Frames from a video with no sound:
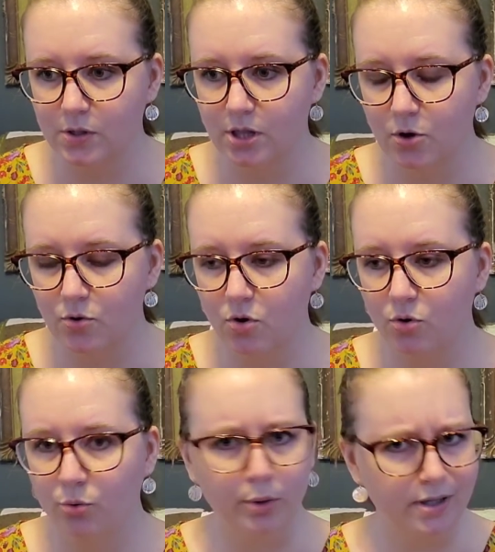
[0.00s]
to a
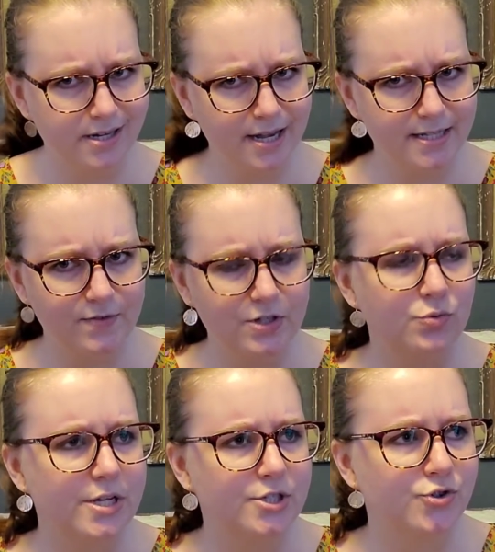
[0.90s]
local really nice fish
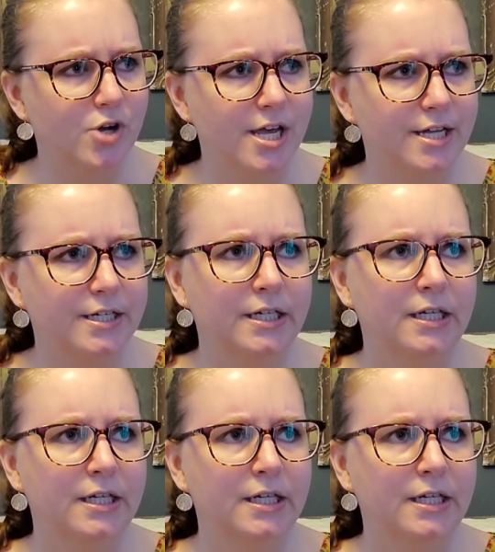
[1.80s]
restaurant